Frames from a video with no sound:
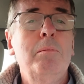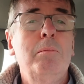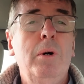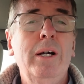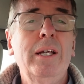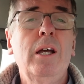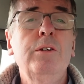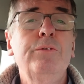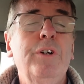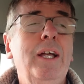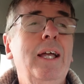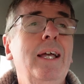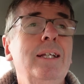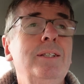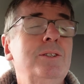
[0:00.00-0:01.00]
my
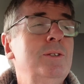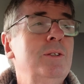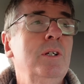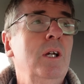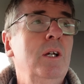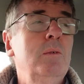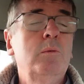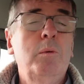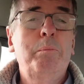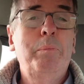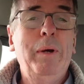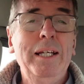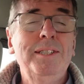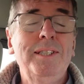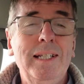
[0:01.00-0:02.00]
overheads were
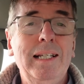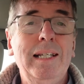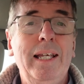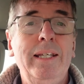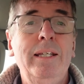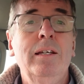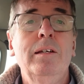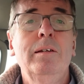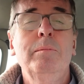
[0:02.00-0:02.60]
basically